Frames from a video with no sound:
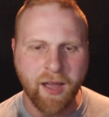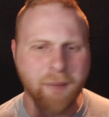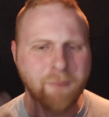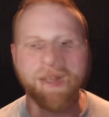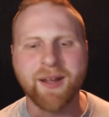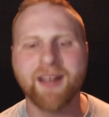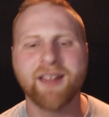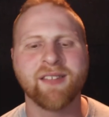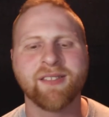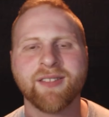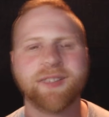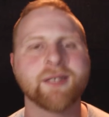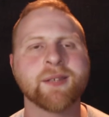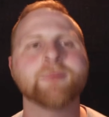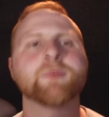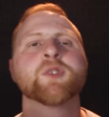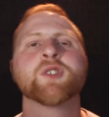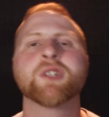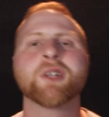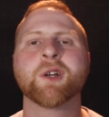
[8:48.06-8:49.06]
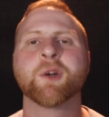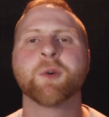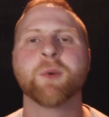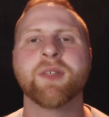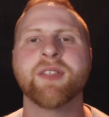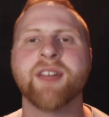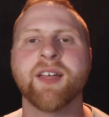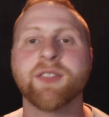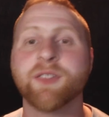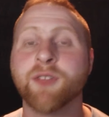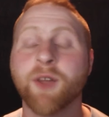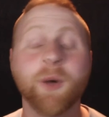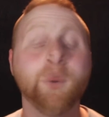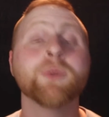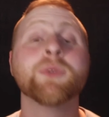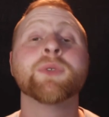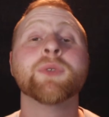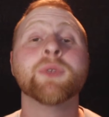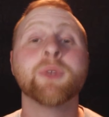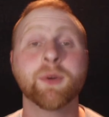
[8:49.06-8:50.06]
I'm bad at this, I'm just gonna quit that.
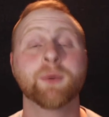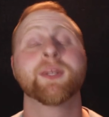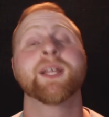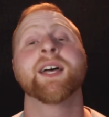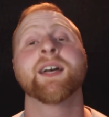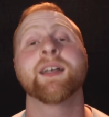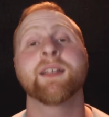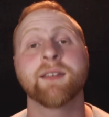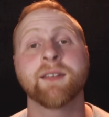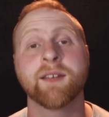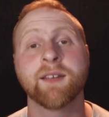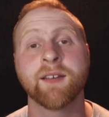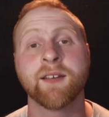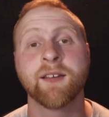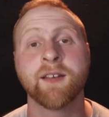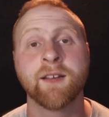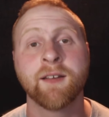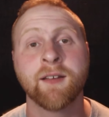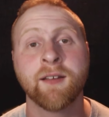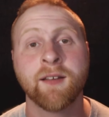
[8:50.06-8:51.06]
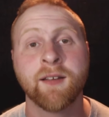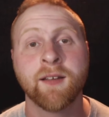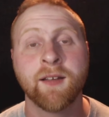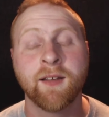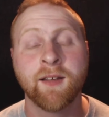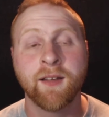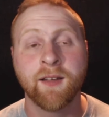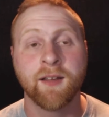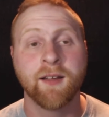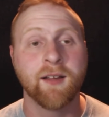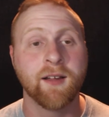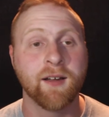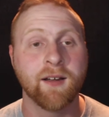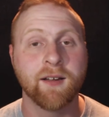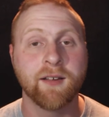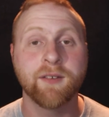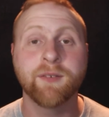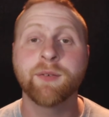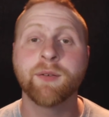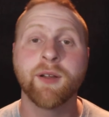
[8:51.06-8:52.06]
Don't do that.
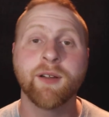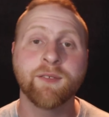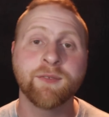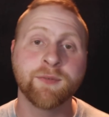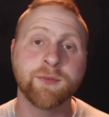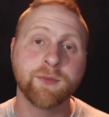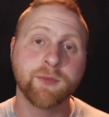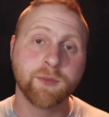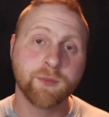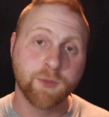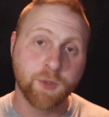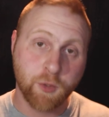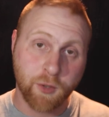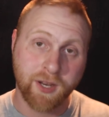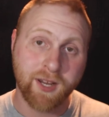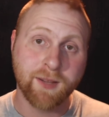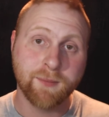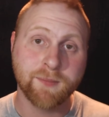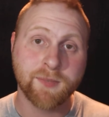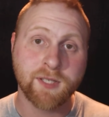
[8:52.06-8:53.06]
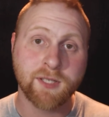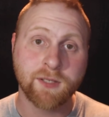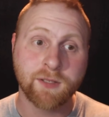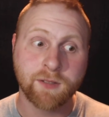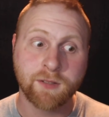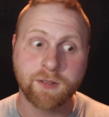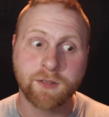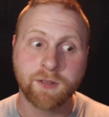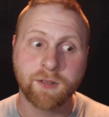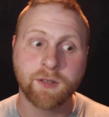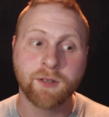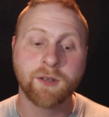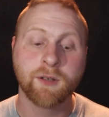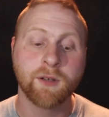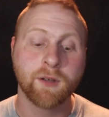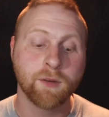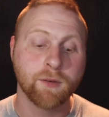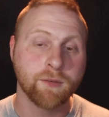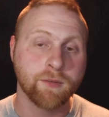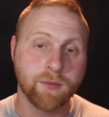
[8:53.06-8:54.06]
If you have dreams,
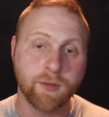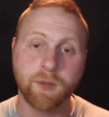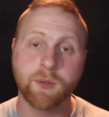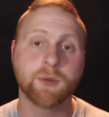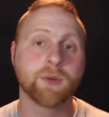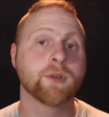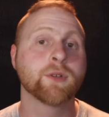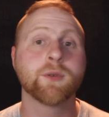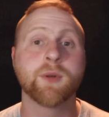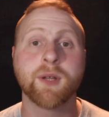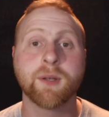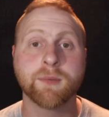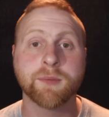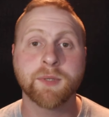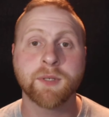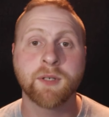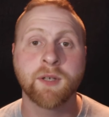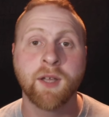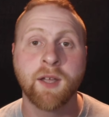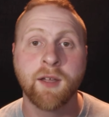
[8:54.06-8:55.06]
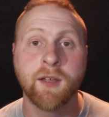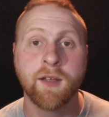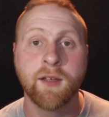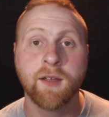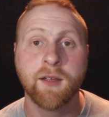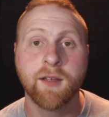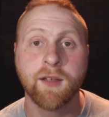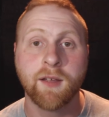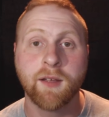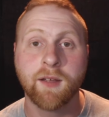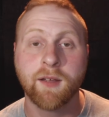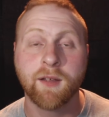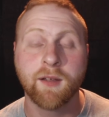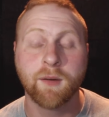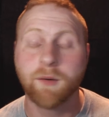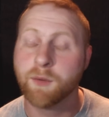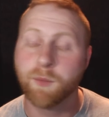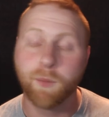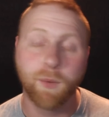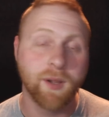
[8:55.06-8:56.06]
follow your dreams.
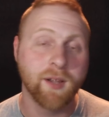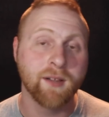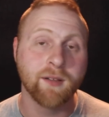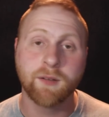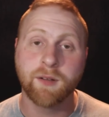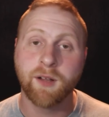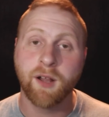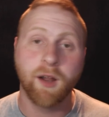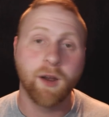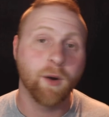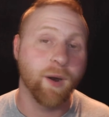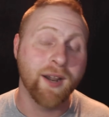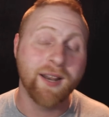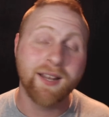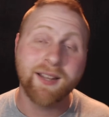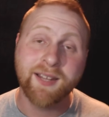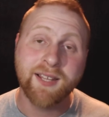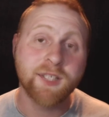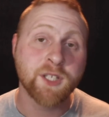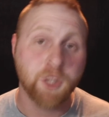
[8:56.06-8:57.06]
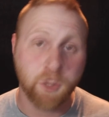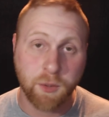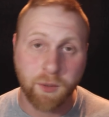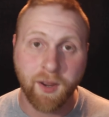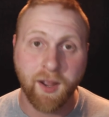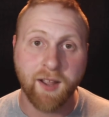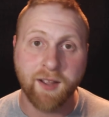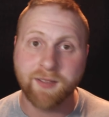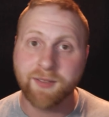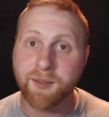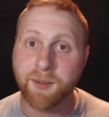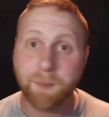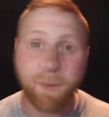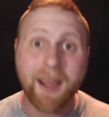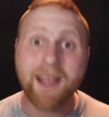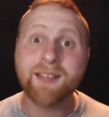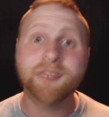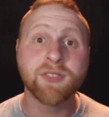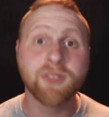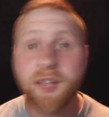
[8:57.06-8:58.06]
Well, or at least try. They
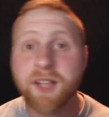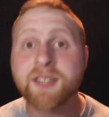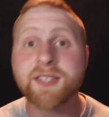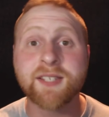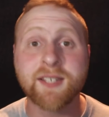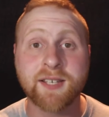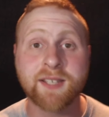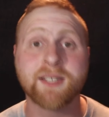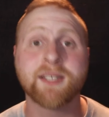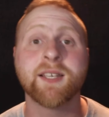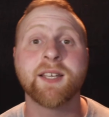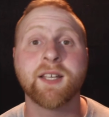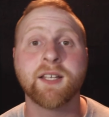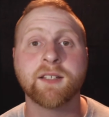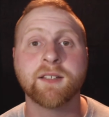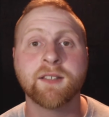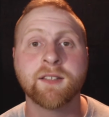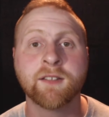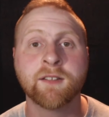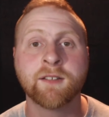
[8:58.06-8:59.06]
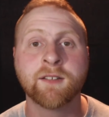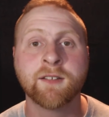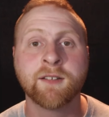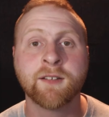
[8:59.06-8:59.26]
might not succeed,